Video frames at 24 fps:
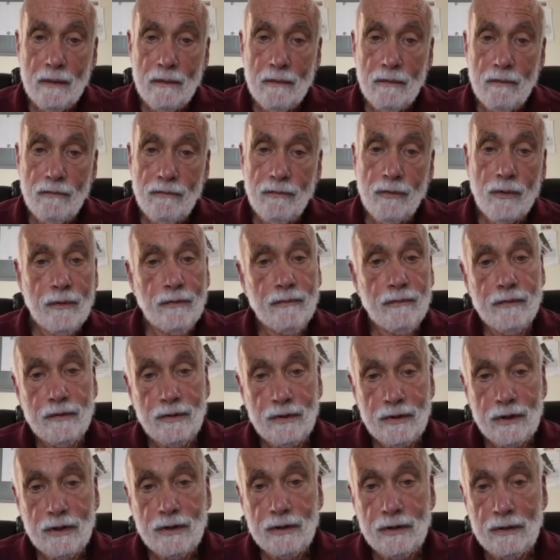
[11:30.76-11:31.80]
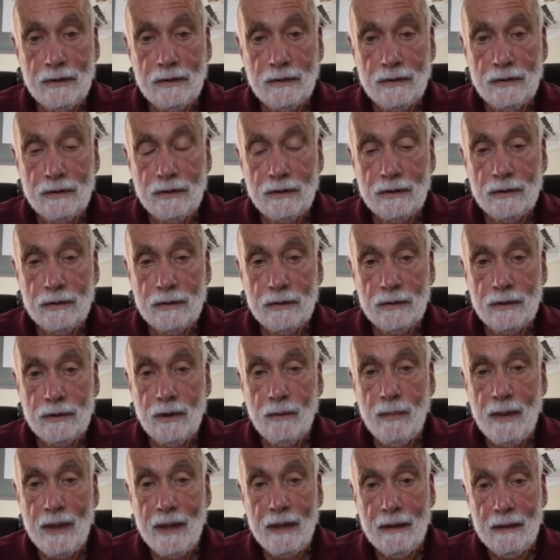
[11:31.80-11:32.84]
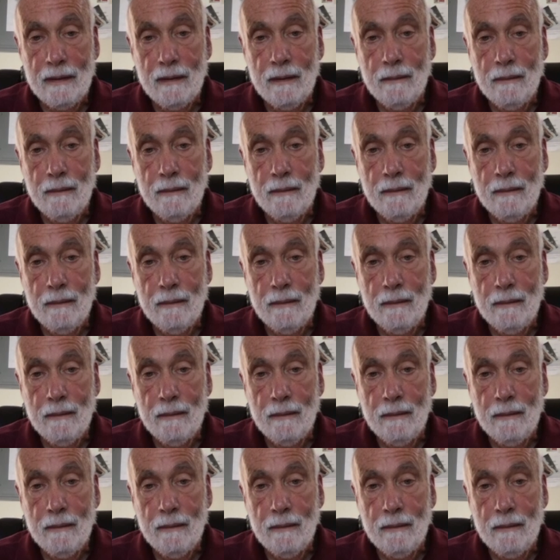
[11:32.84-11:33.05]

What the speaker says: for physicians to make